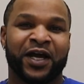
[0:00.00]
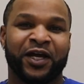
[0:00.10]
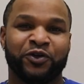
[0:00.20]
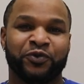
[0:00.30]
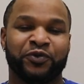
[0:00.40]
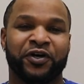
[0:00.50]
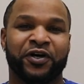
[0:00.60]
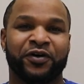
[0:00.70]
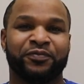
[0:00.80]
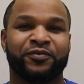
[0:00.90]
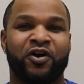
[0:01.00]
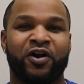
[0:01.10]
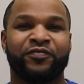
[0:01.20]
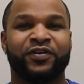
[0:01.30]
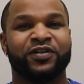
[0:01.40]
I do the
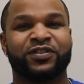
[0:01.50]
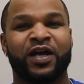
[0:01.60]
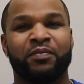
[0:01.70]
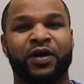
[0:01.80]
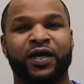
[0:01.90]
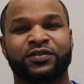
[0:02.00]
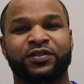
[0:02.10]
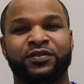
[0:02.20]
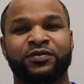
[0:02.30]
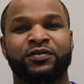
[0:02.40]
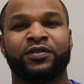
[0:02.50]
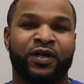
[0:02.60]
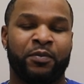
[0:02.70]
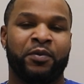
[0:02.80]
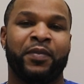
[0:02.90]
carving and sandblasting,
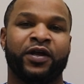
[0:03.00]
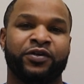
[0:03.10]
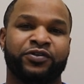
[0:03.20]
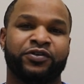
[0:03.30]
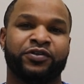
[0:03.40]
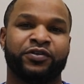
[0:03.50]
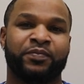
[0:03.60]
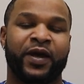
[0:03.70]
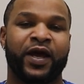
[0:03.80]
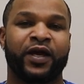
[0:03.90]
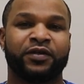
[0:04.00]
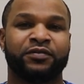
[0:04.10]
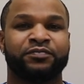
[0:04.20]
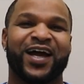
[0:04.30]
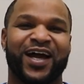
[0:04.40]
and I'm a manager in the back.